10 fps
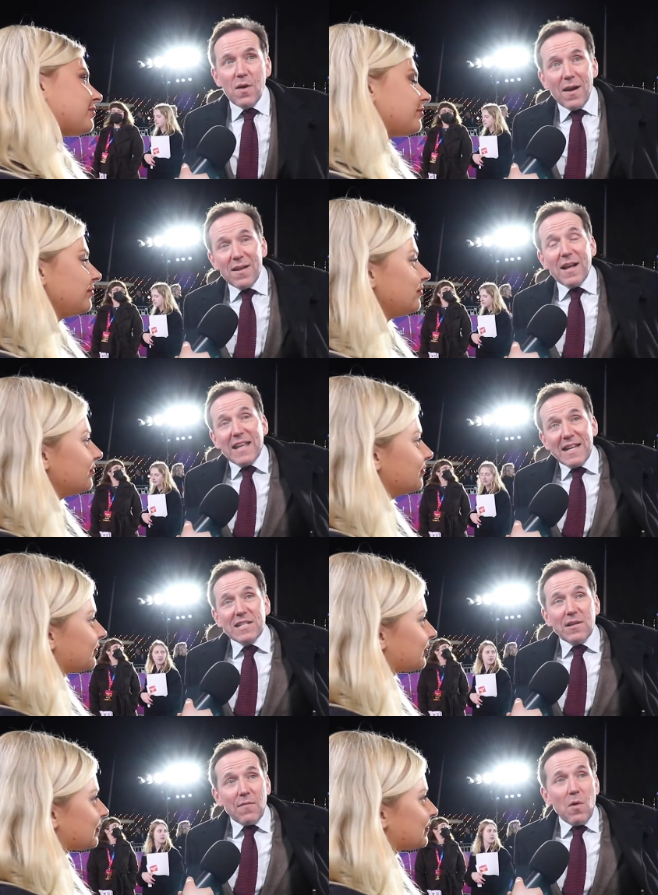Speaker 1: I
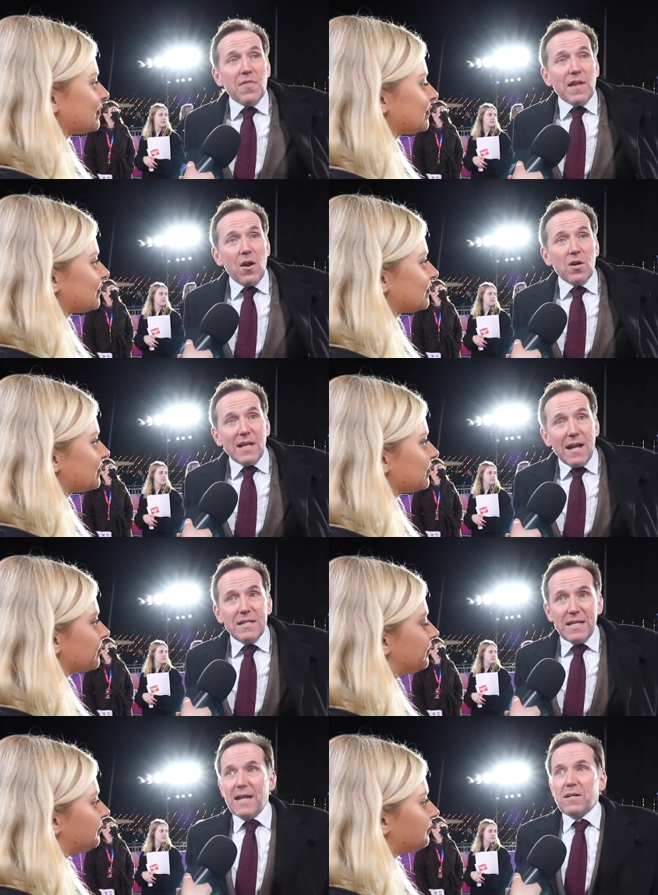guess one thing lockdown
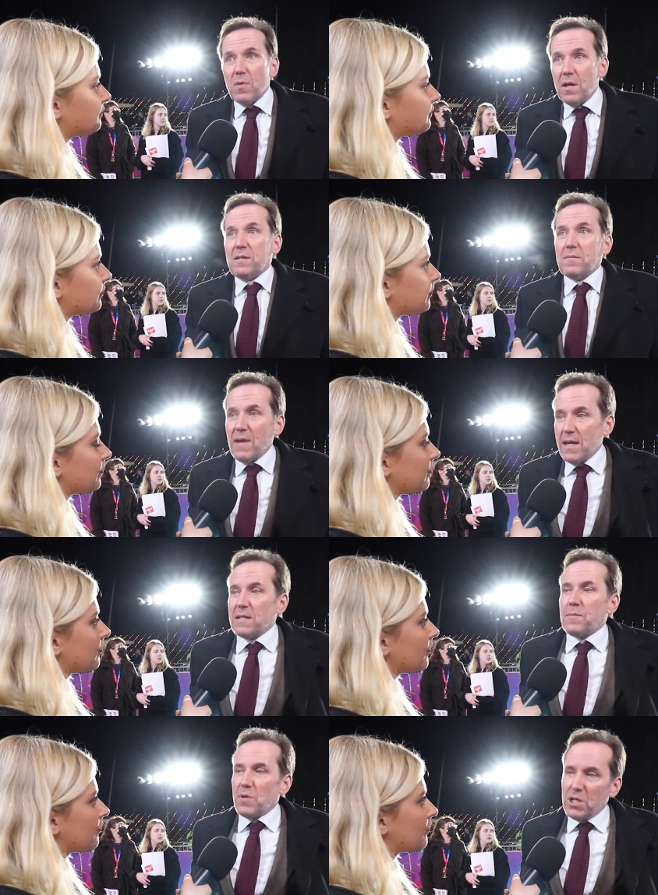did was make
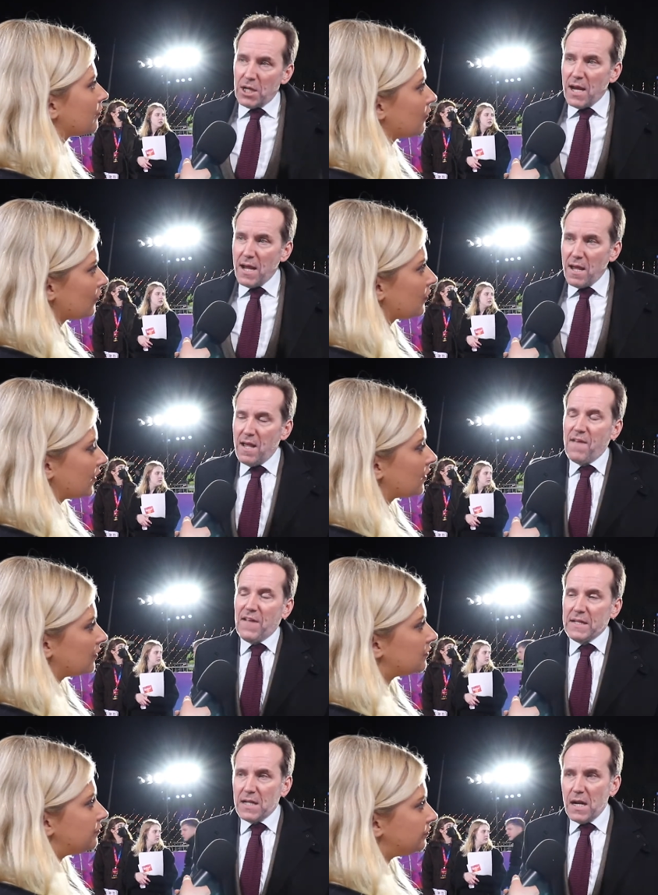us appreciate
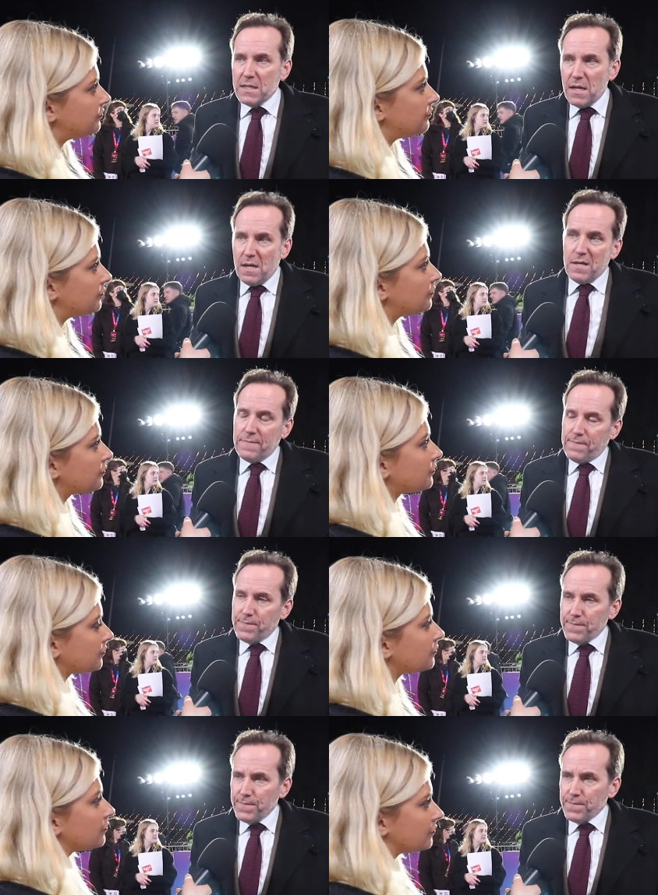events like tonight.
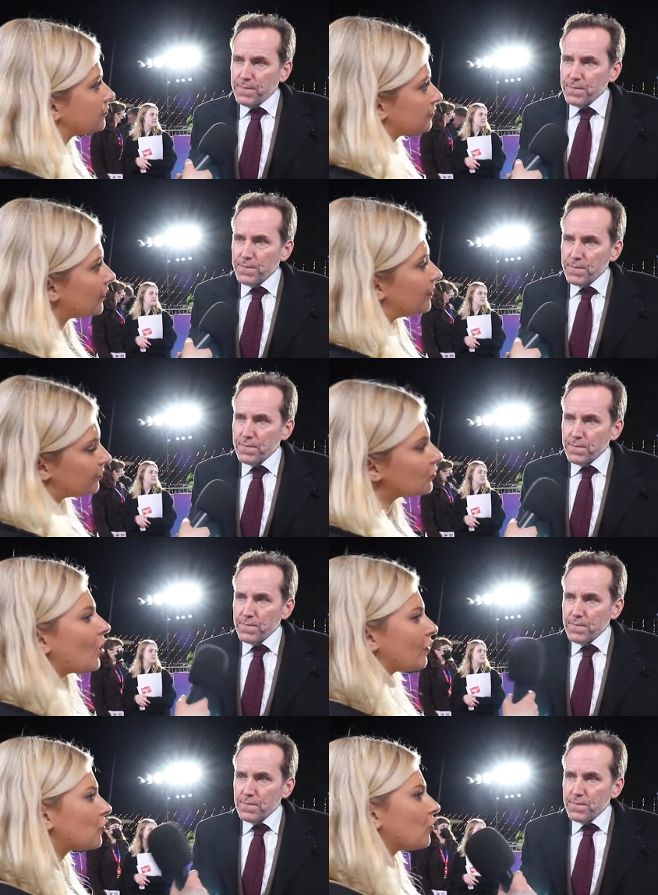
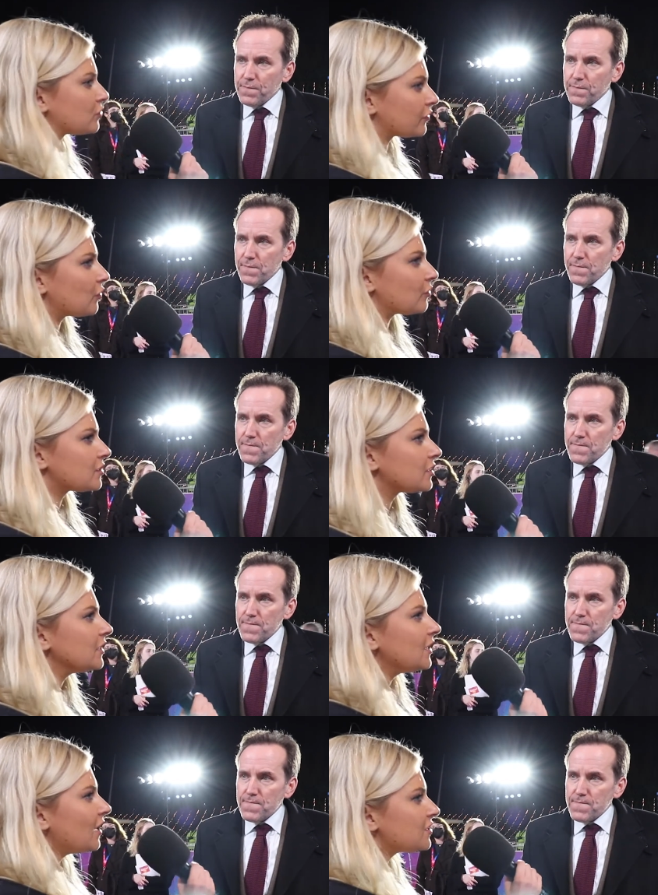
Speaker 2: Of course, of course.
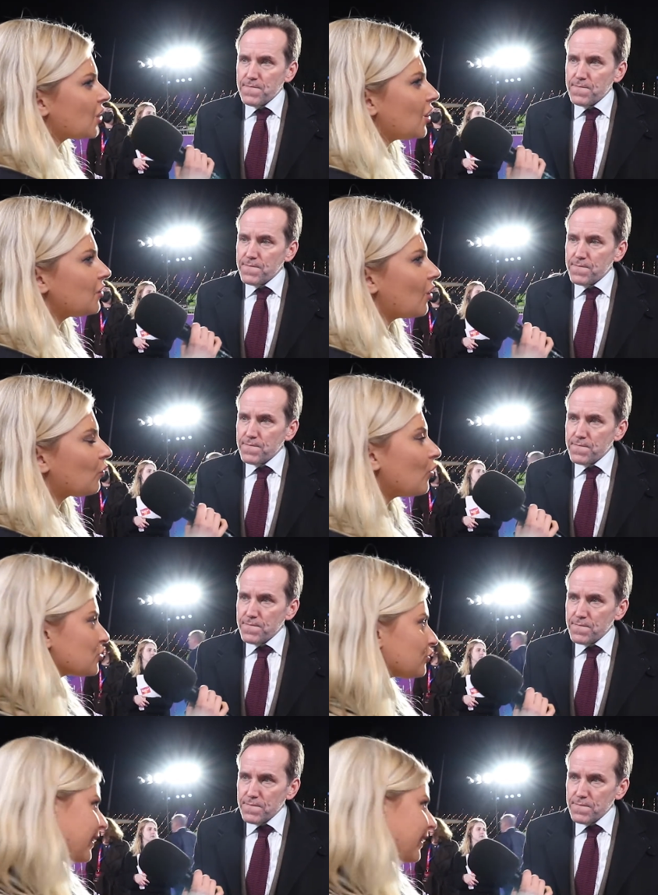So, what's your